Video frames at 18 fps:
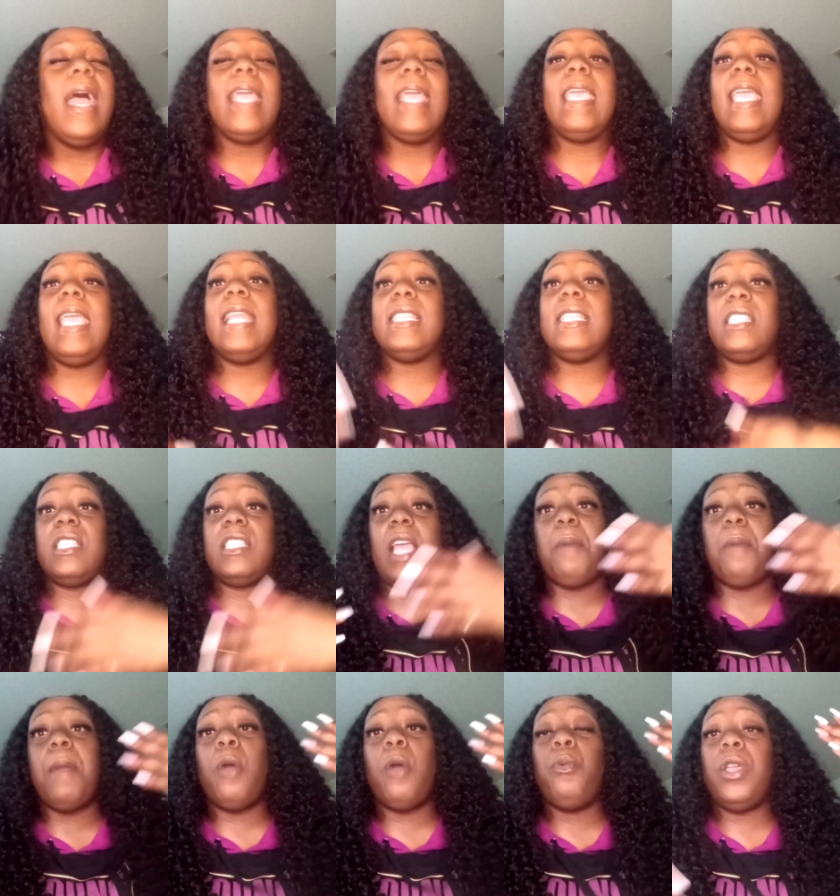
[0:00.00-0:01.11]
again, this just
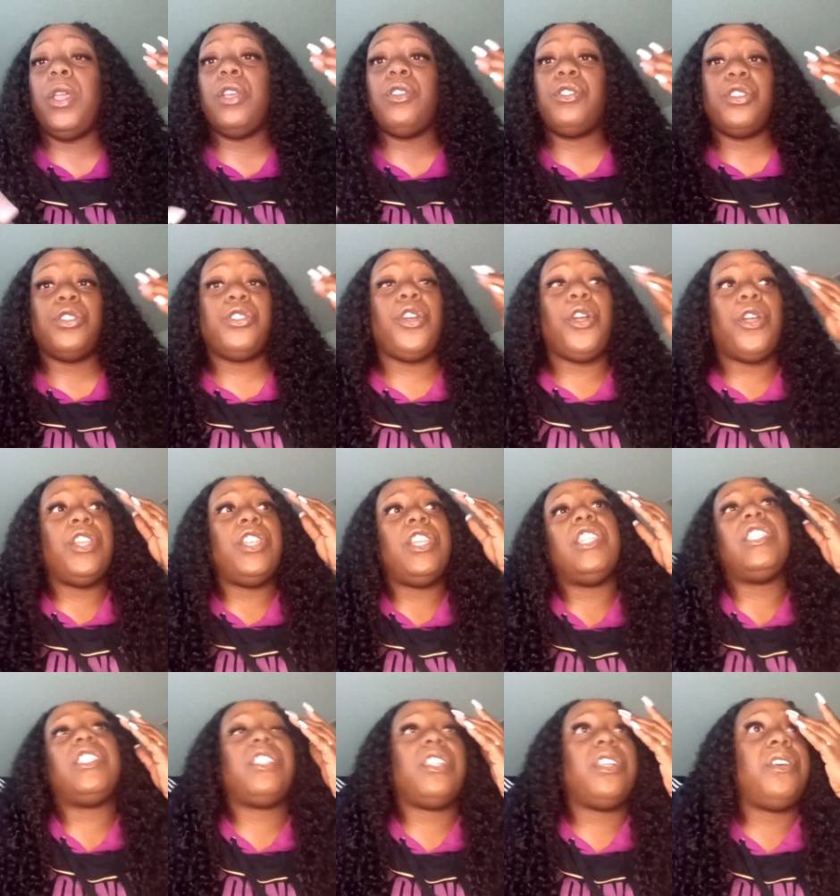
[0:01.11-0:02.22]
got my wheels to turning
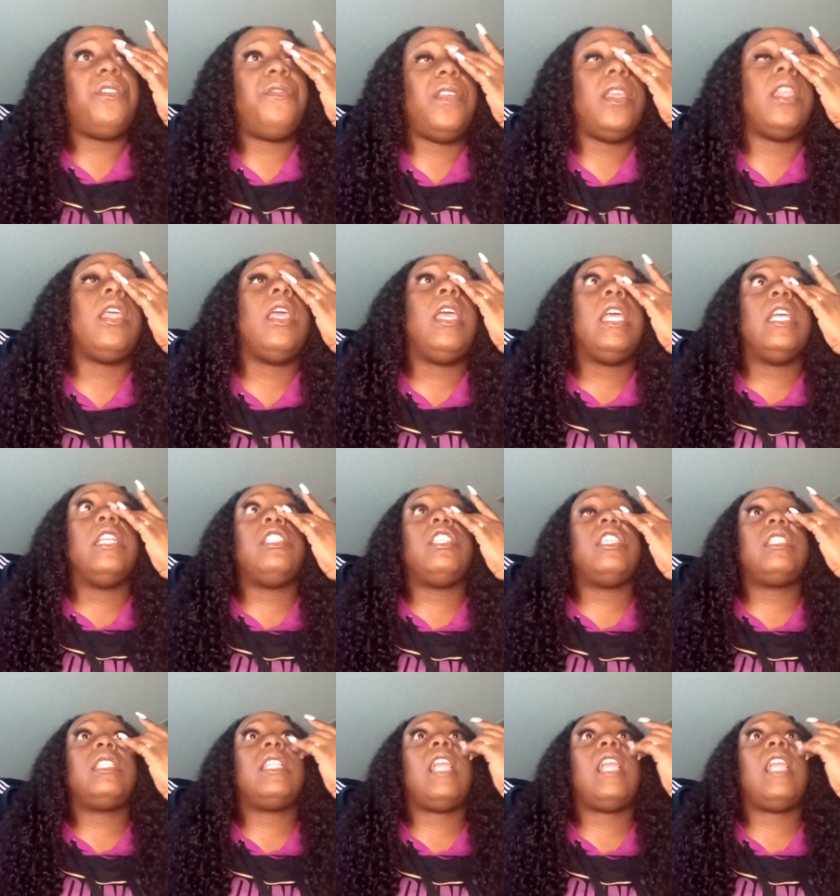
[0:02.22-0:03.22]
and stuff. And just